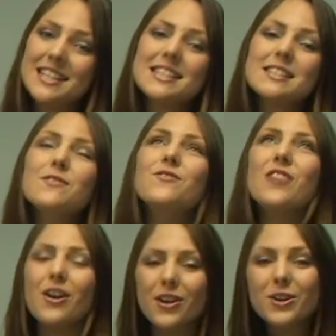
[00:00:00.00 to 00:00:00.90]
This is a
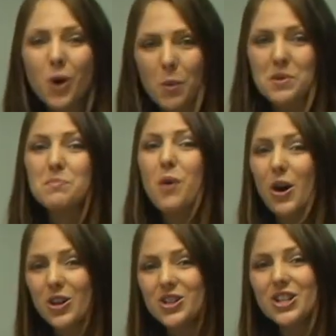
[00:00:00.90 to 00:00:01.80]
very common
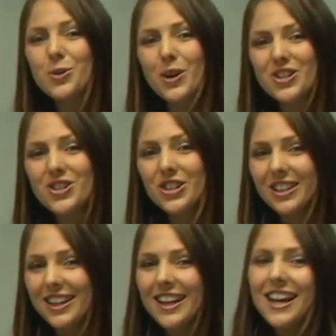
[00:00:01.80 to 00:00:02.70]
biology
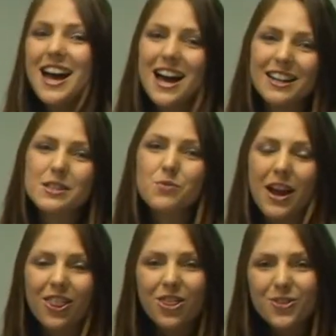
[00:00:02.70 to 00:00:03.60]
question and it's
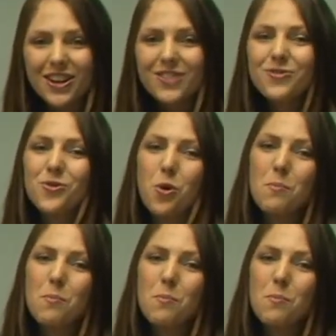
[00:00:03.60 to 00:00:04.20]
around three to four